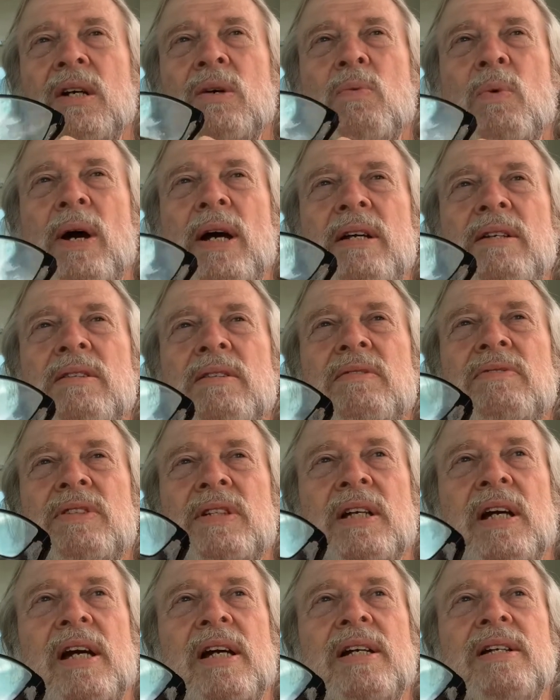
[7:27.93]
ways of
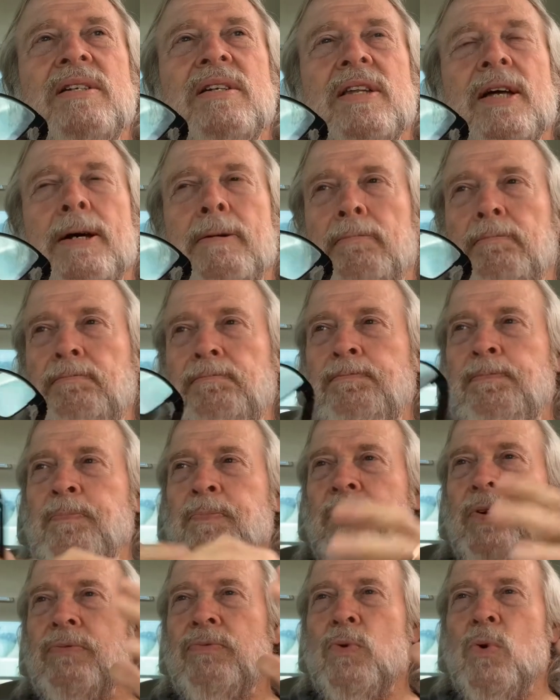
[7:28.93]
saying that
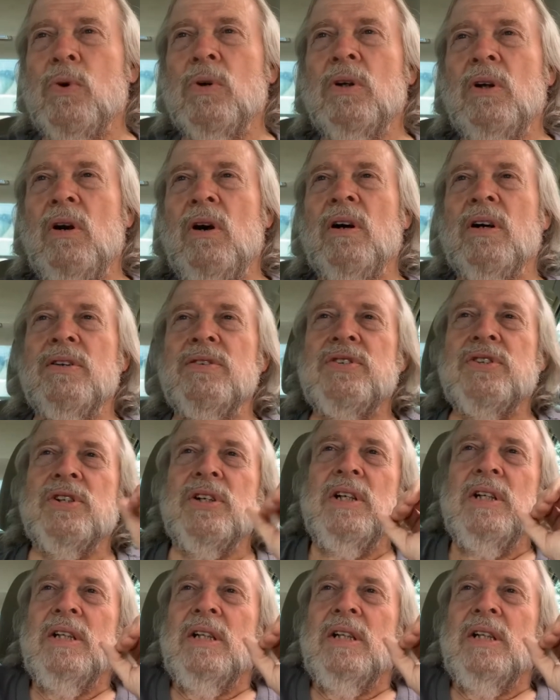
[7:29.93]
the 4 large